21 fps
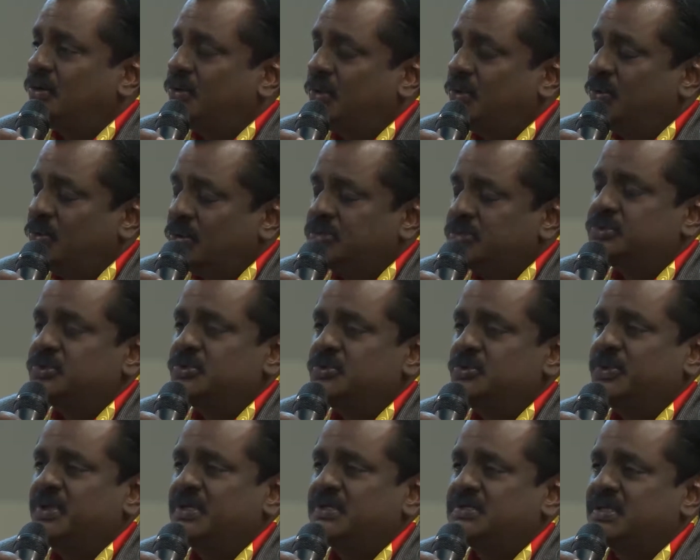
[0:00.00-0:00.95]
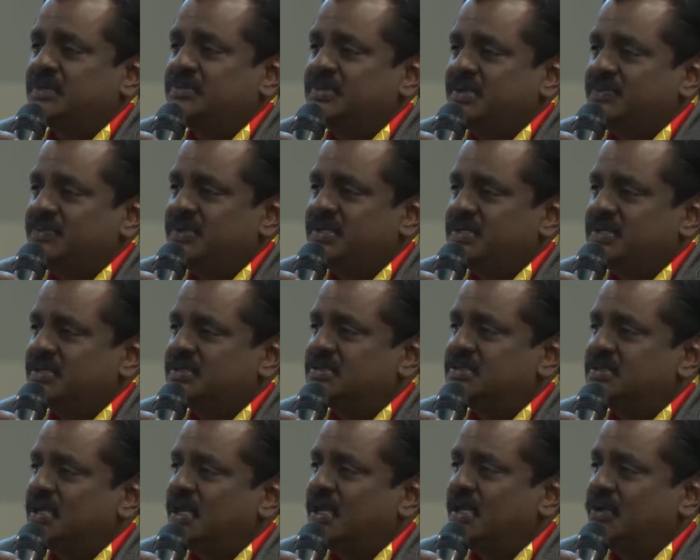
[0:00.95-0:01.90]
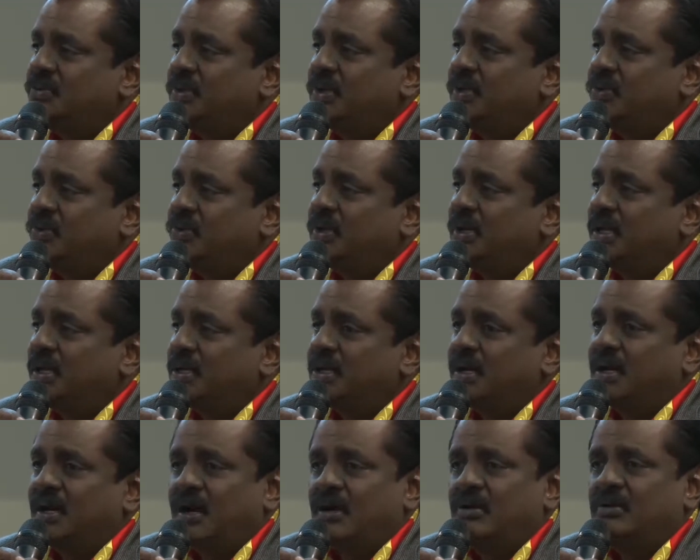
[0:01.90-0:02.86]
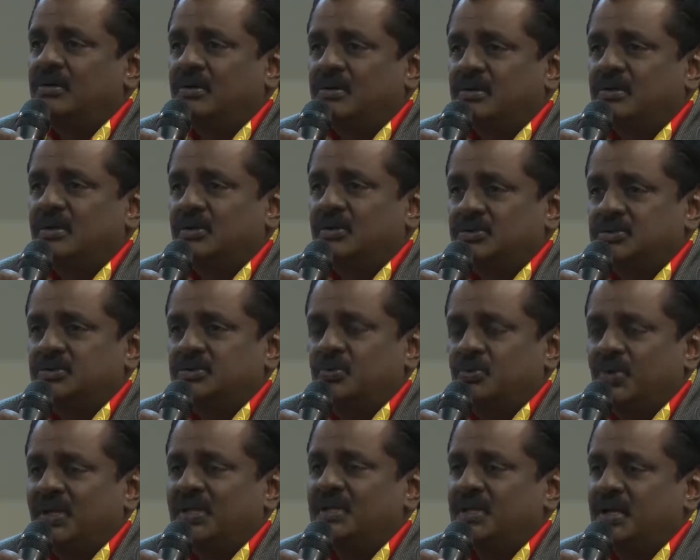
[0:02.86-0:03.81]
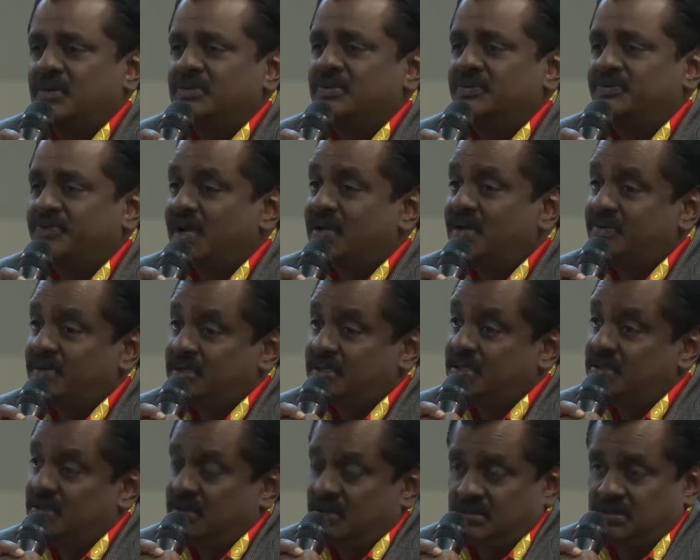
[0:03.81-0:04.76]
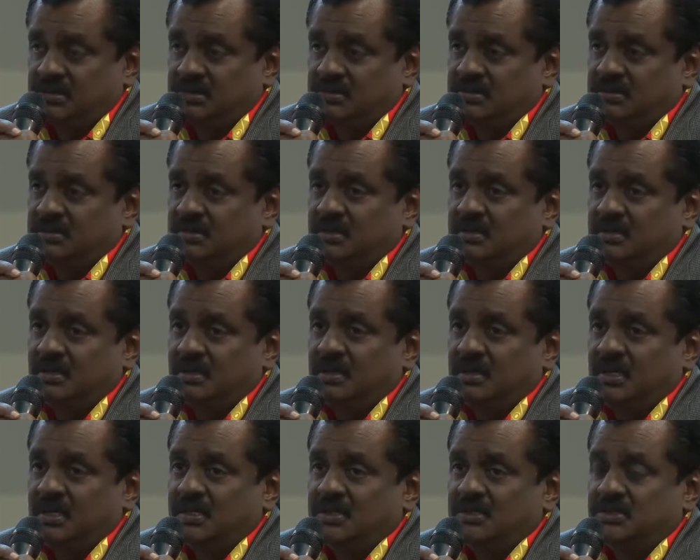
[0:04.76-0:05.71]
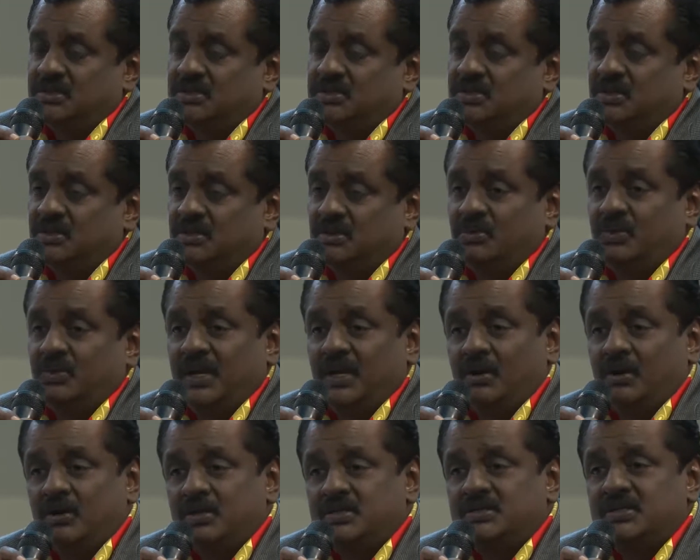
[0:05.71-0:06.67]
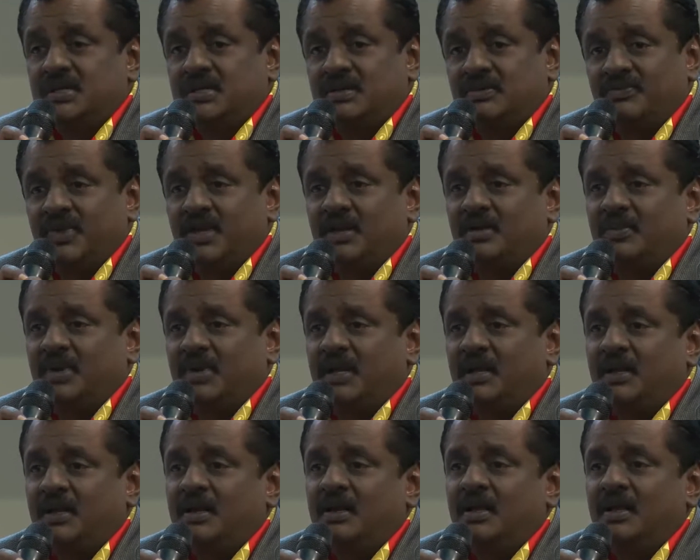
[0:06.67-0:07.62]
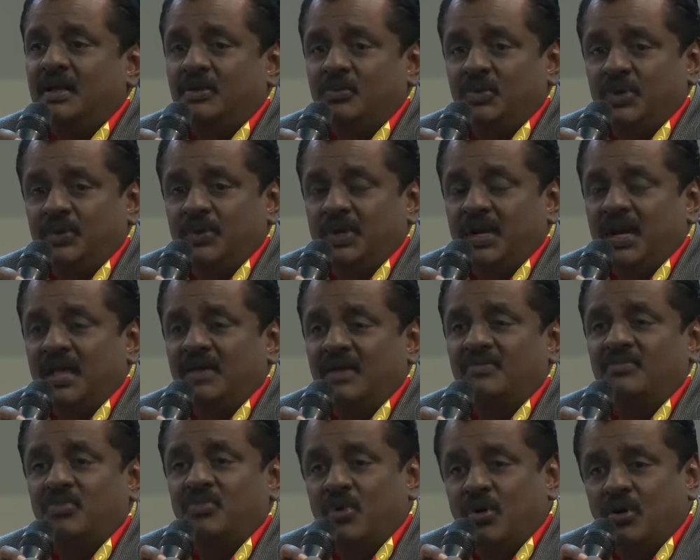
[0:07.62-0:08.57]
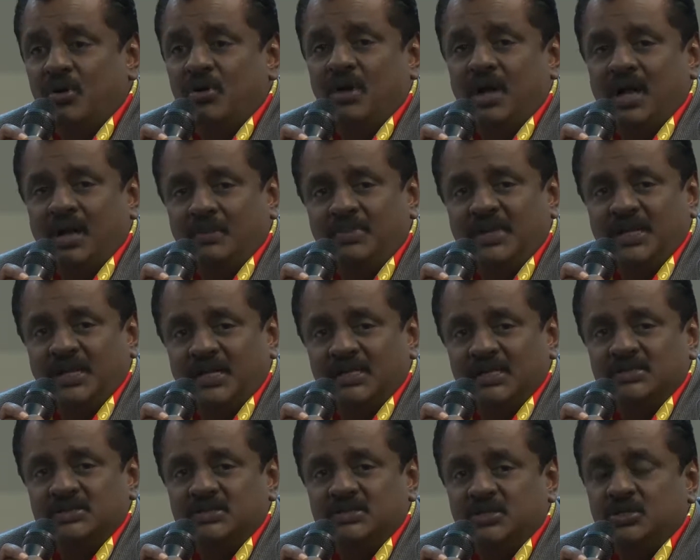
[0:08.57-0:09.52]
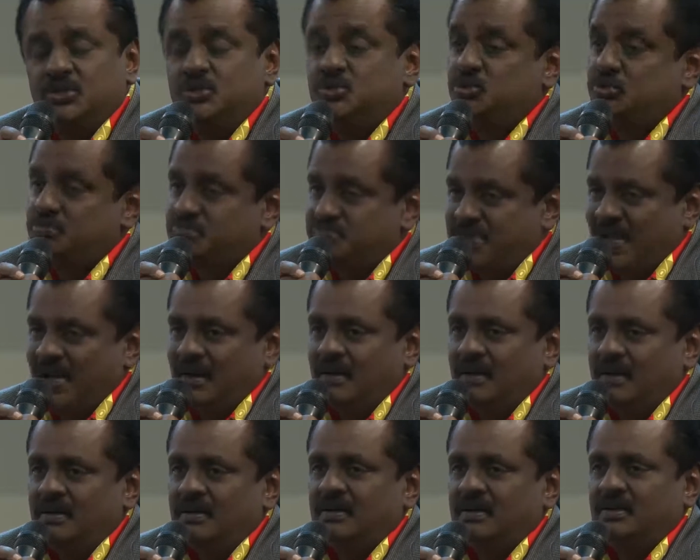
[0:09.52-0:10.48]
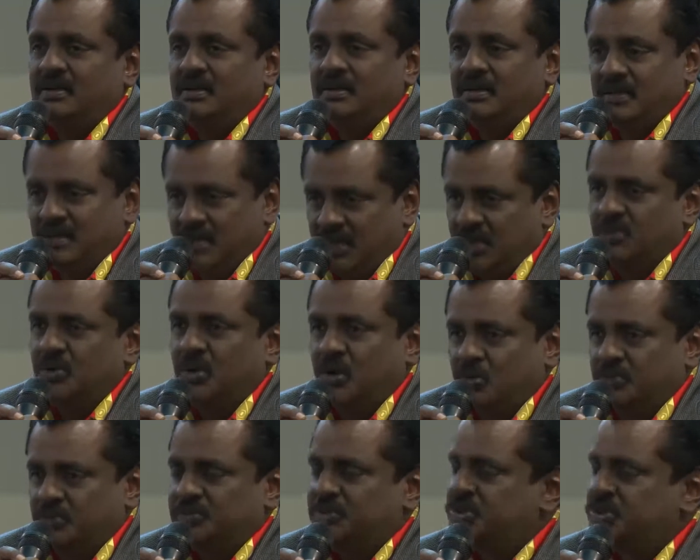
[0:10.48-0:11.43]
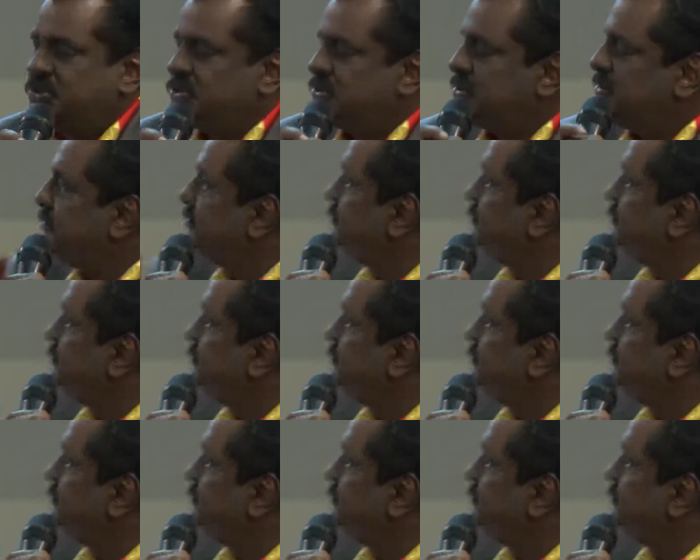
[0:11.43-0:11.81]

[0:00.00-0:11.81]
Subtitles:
we're also doing subdivisions, and we're looking at around close to 1,500 lots. So when lots are available, we will have more applicants to build new homes.